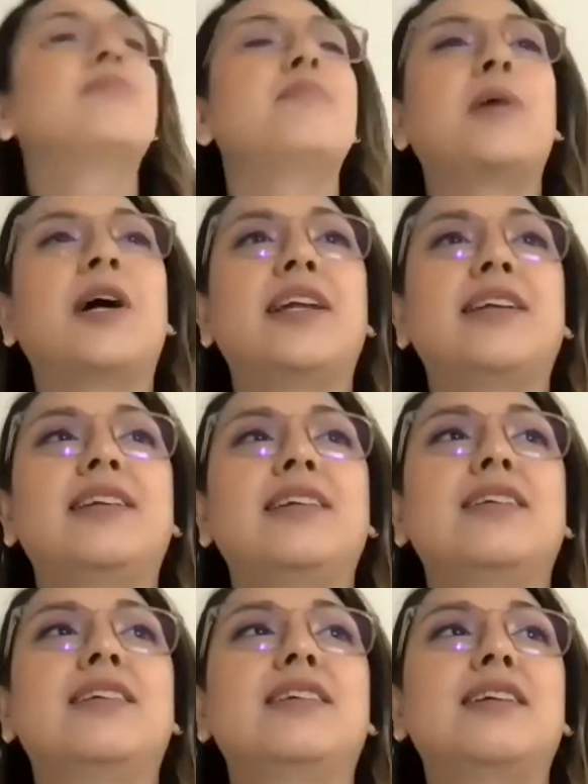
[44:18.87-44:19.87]
But
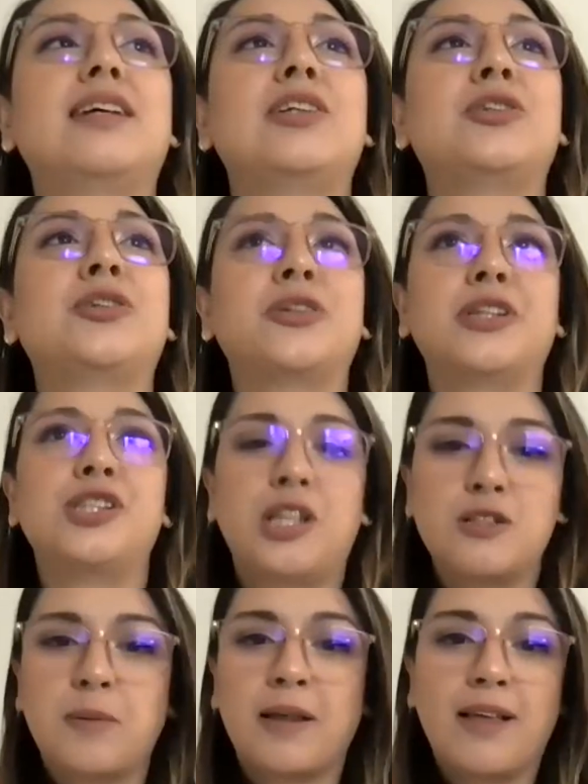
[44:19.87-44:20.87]
it truly
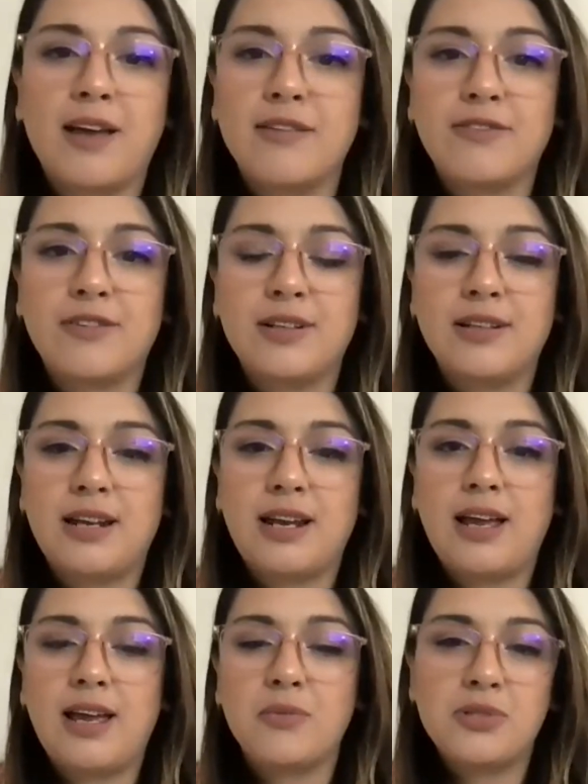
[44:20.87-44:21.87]
changed my life. And
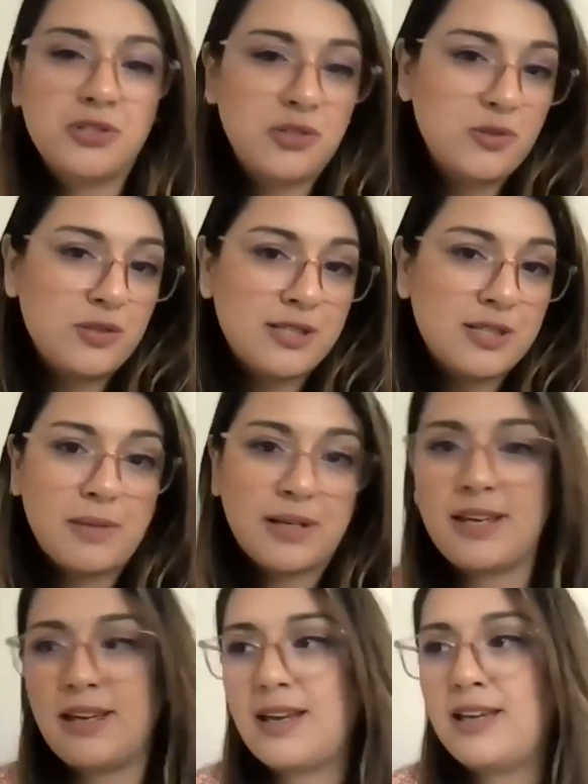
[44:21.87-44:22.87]
it was due to
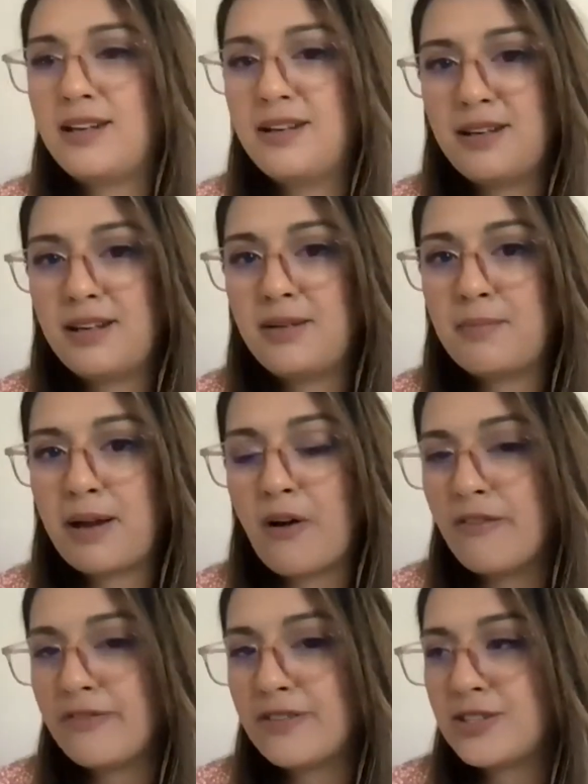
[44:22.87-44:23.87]
somebody in my
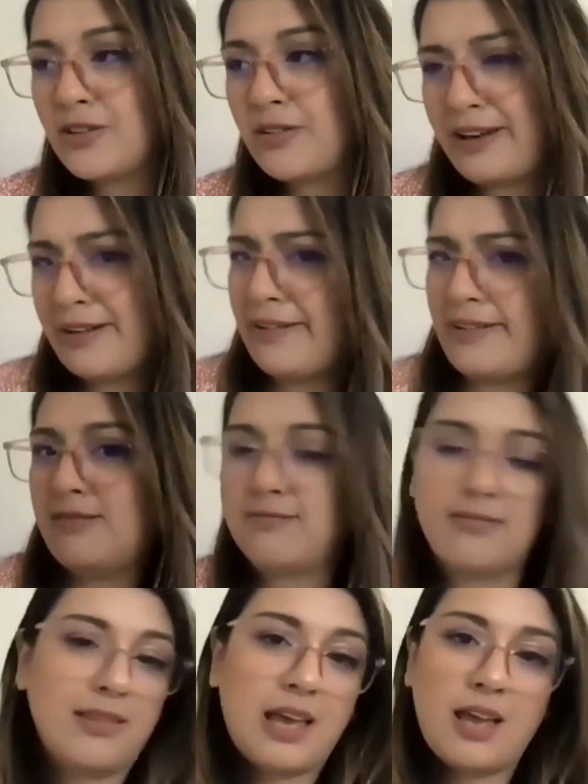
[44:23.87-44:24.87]
office. I had a
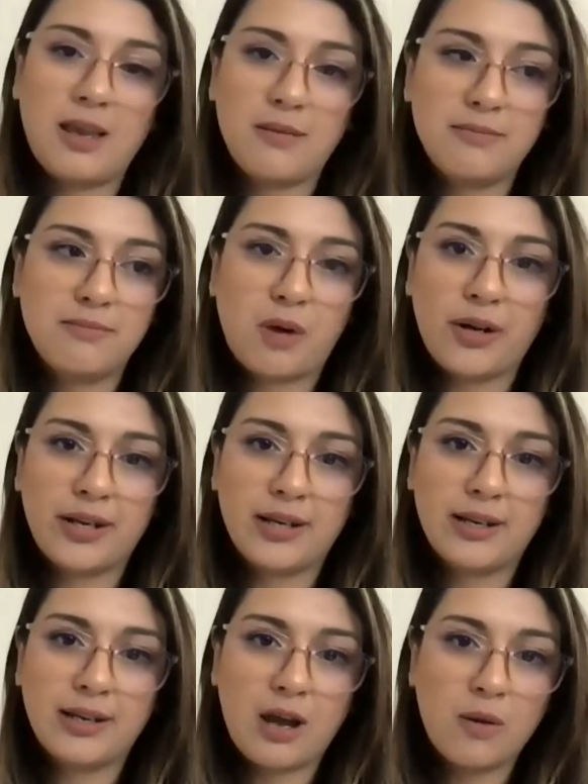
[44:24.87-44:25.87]
lame
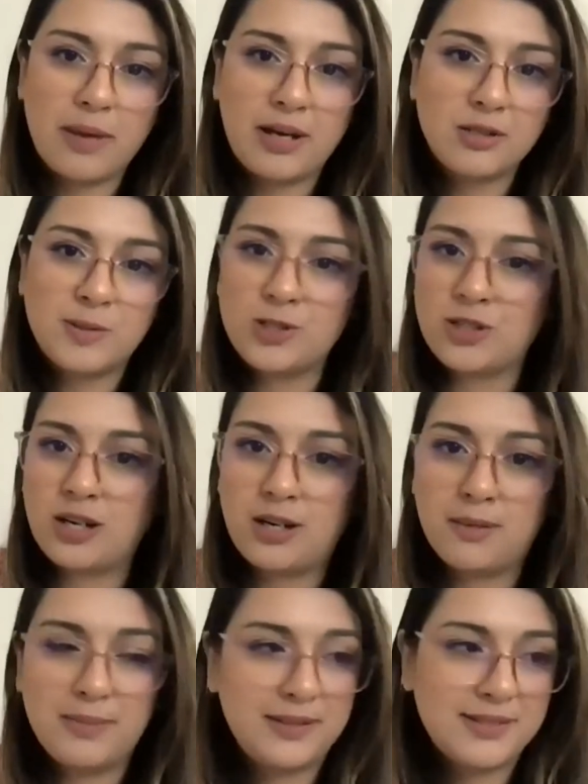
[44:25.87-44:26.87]
marketing account management
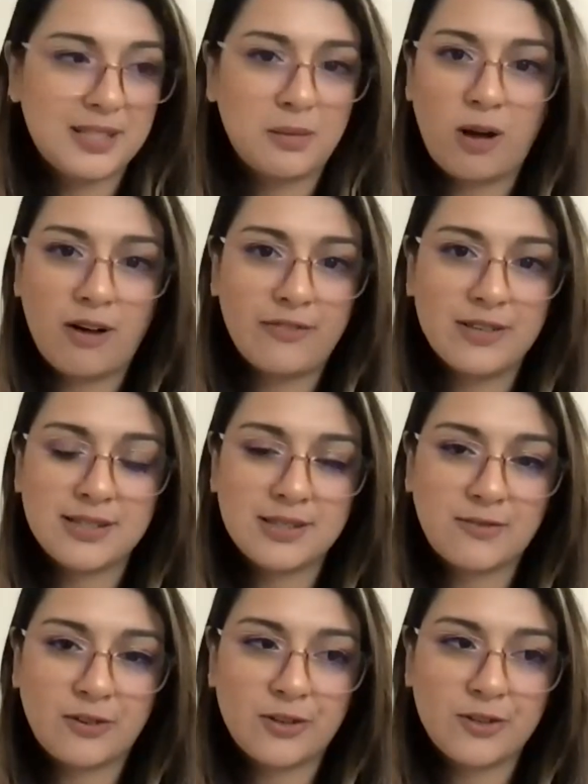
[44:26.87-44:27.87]
job in some
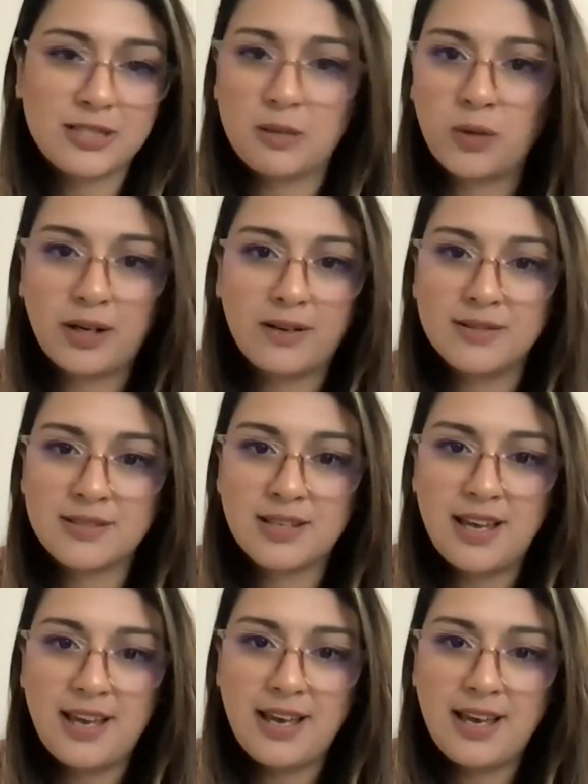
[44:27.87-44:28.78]
office for someone else.